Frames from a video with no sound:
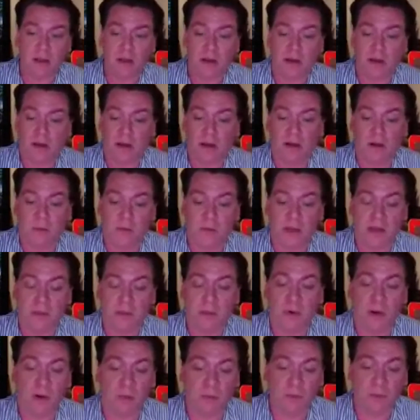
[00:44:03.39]

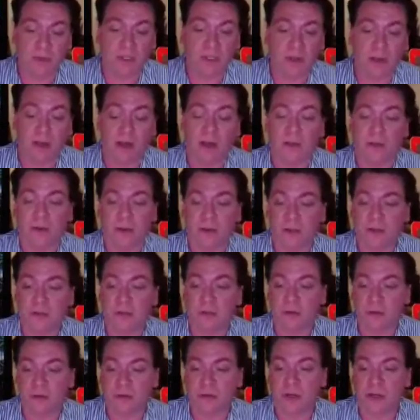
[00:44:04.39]
and probably to others
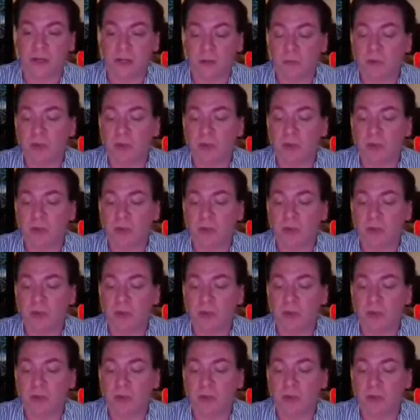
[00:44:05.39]
who are trying to